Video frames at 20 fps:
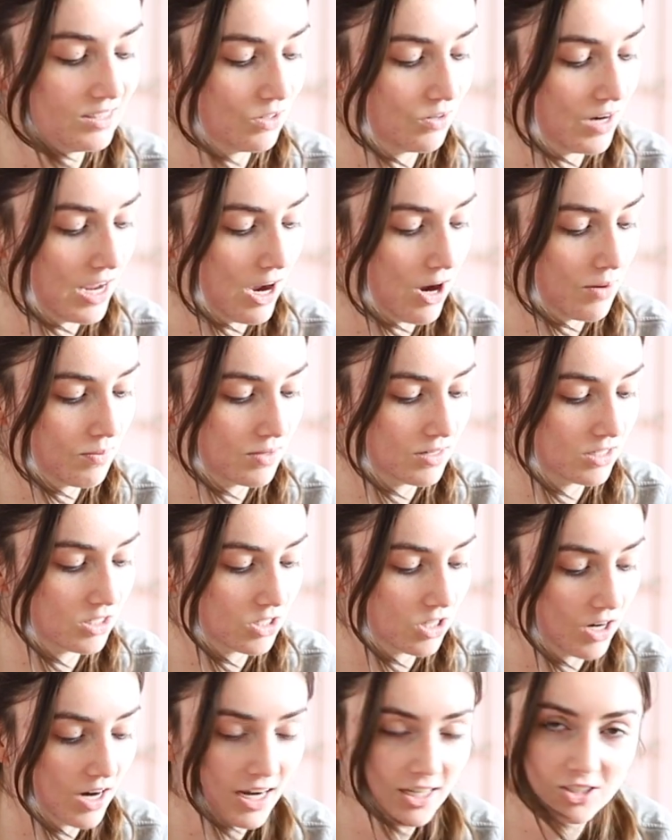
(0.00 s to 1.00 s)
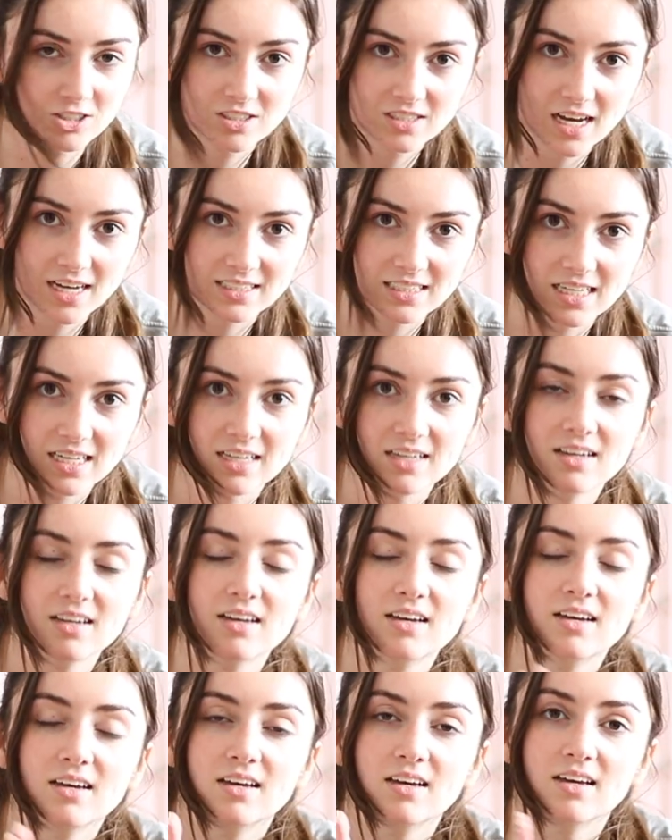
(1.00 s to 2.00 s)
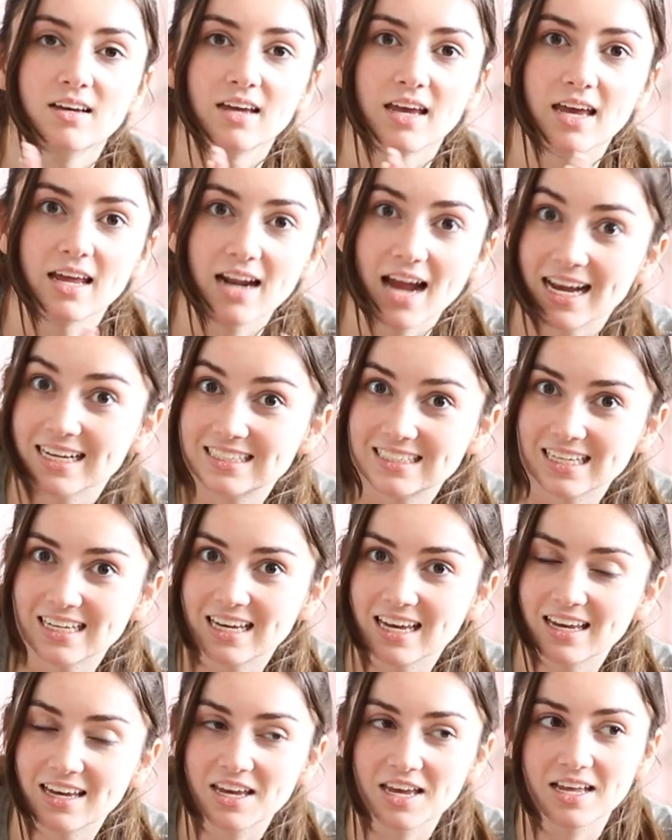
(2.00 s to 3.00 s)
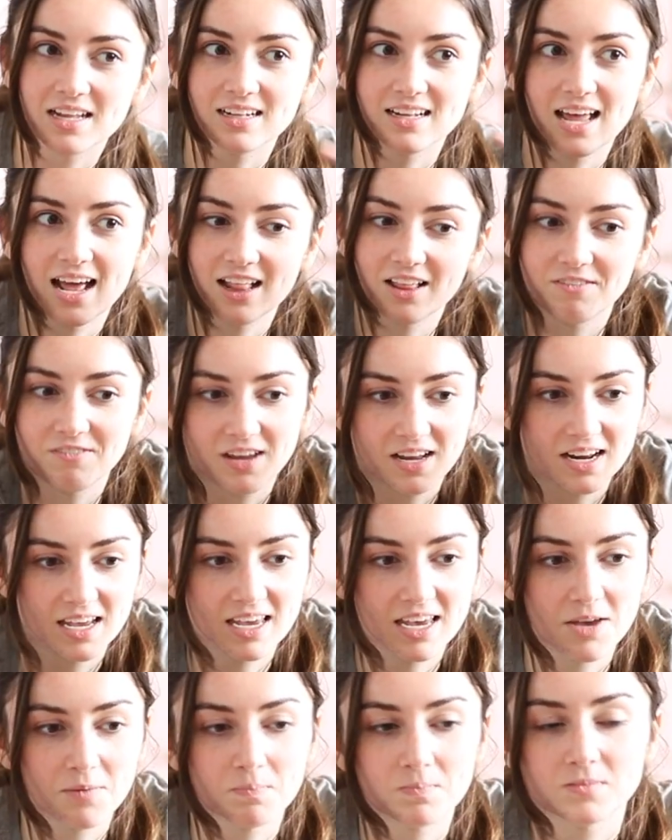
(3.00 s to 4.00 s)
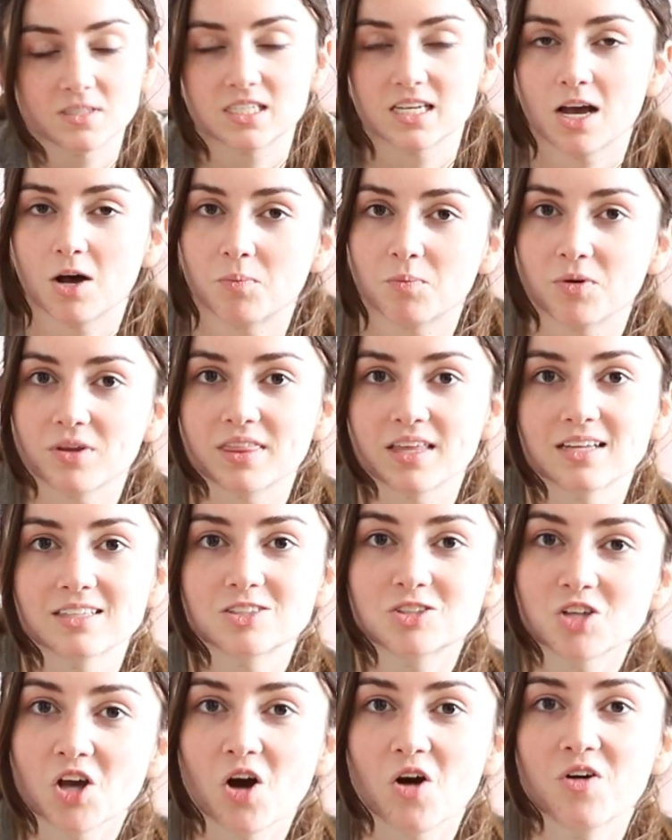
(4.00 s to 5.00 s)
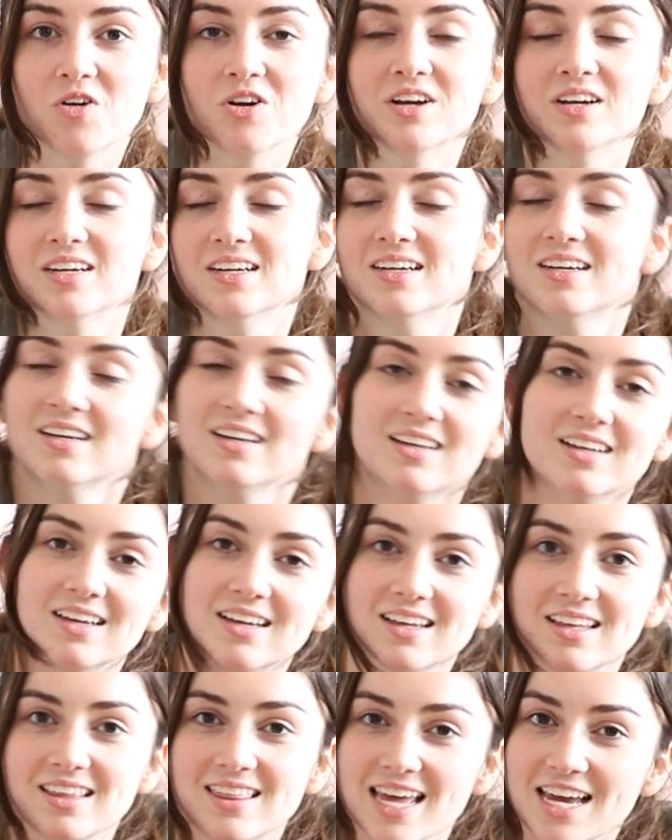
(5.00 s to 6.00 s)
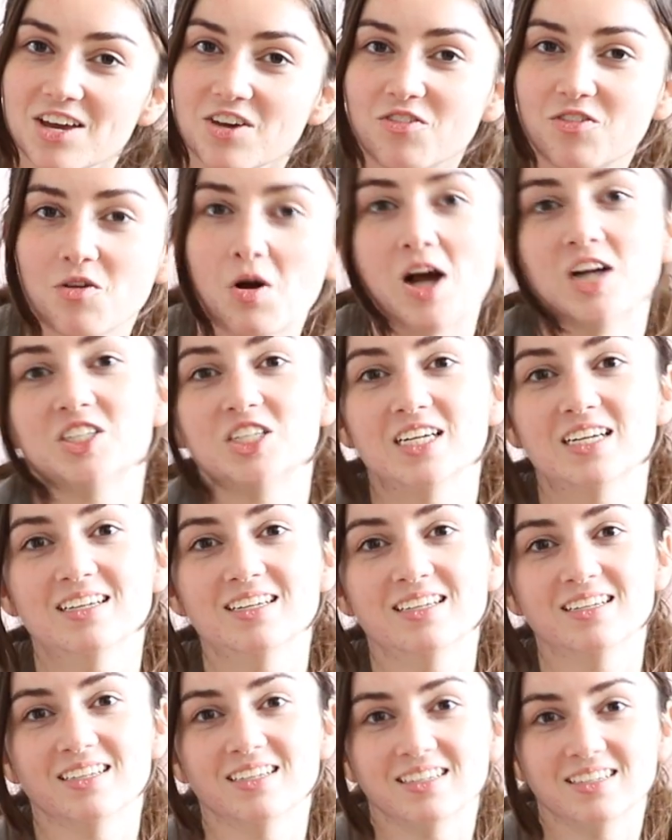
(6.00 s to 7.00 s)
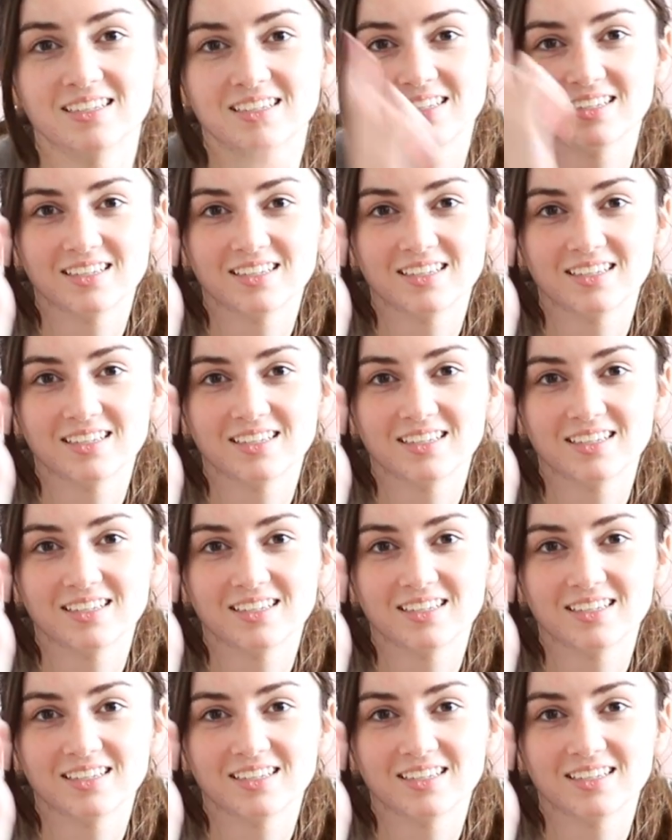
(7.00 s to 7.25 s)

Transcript: so now I'm going to start exercising and icing it and elevating it to help with it. So, thank you for watching.